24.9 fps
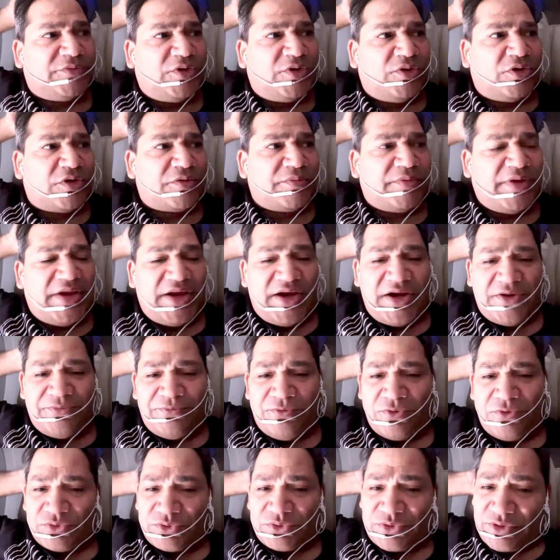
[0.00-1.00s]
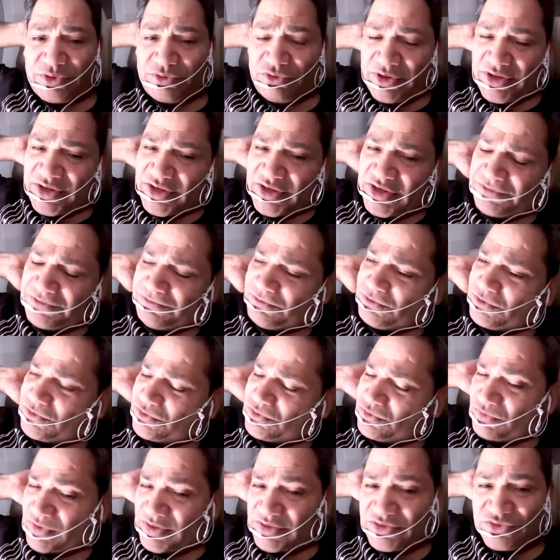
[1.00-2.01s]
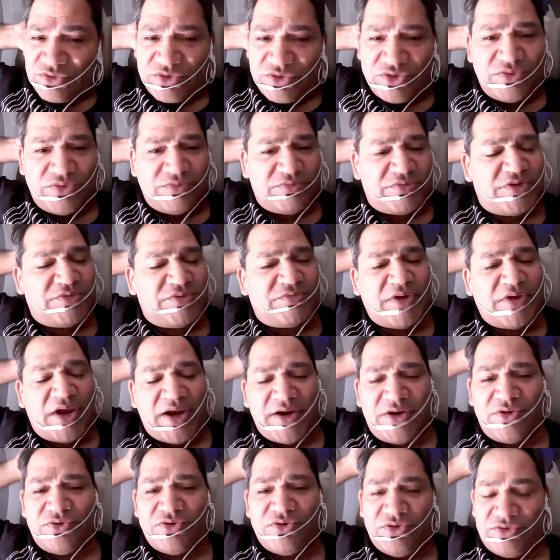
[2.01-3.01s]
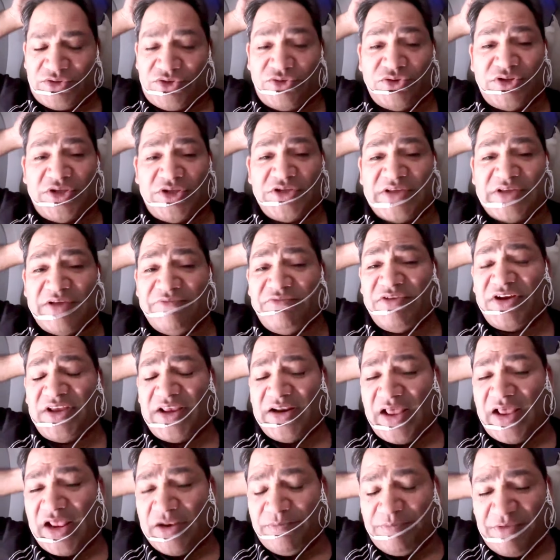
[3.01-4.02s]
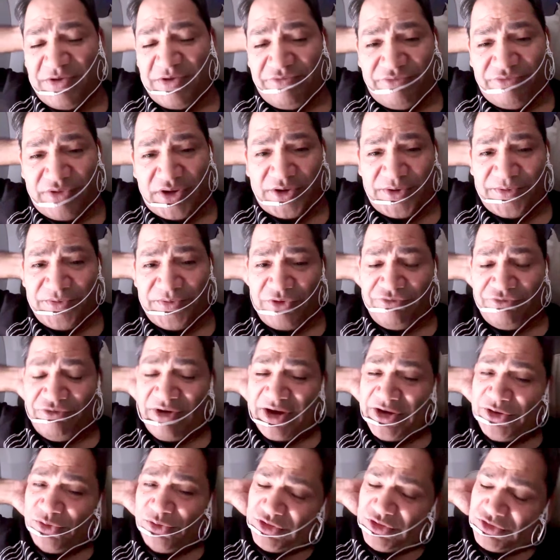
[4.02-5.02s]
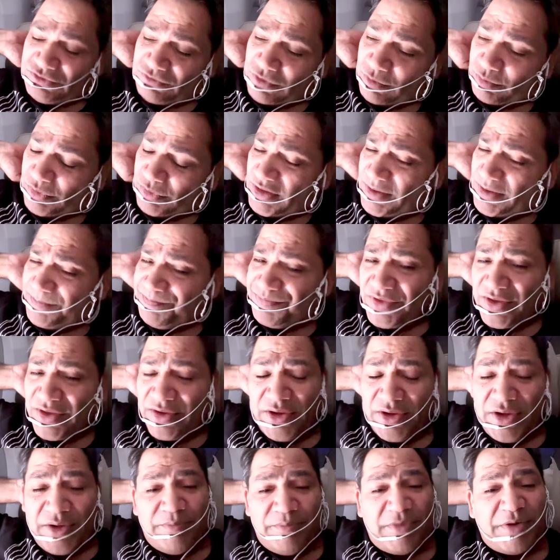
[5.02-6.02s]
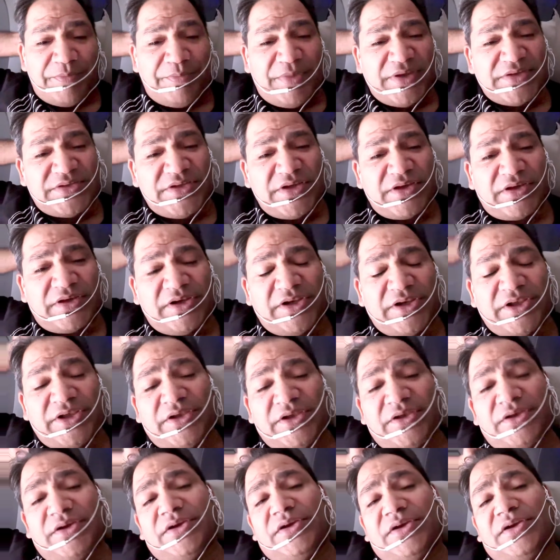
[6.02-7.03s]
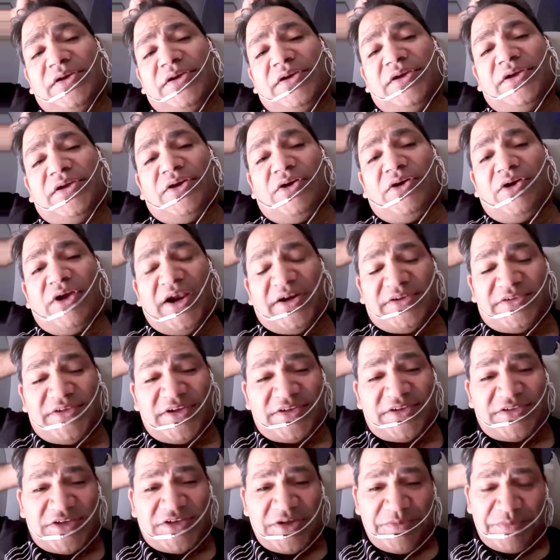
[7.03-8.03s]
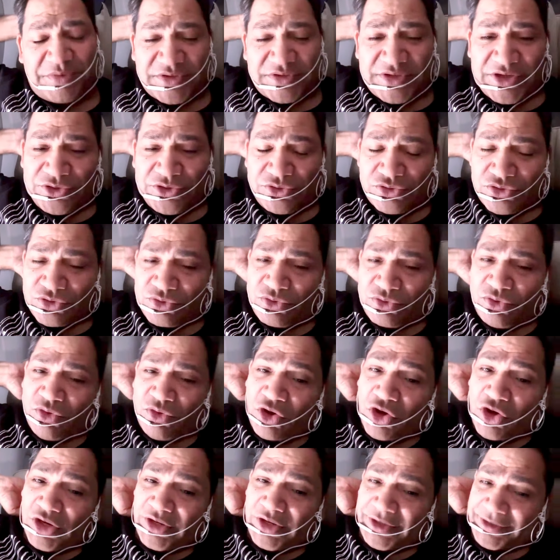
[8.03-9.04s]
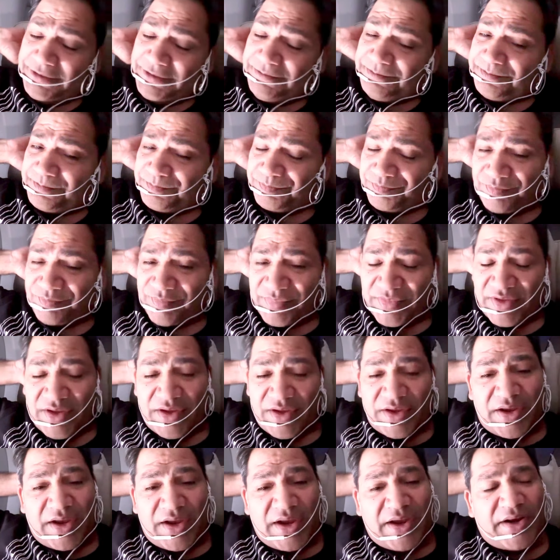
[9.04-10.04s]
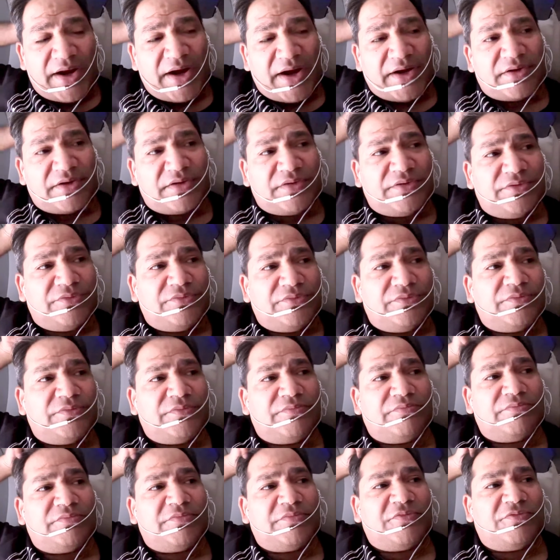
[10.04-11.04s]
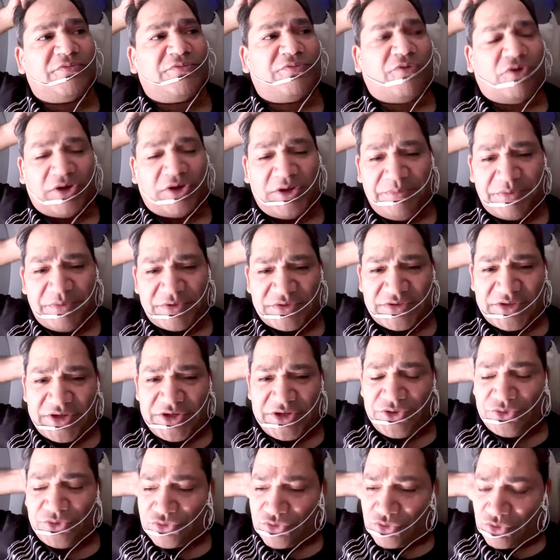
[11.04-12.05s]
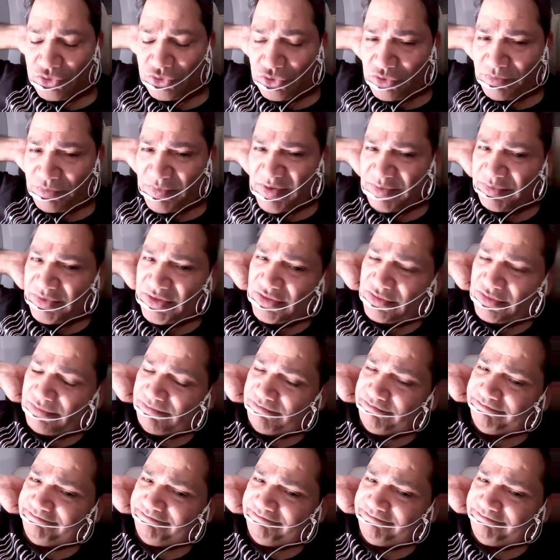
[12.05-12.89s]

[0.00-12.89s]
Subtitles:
Or 8421. So I don't know. So this someone can help me, fine tune this formula. But basically, at 60% you should go all in, and at 40% you should go maybe,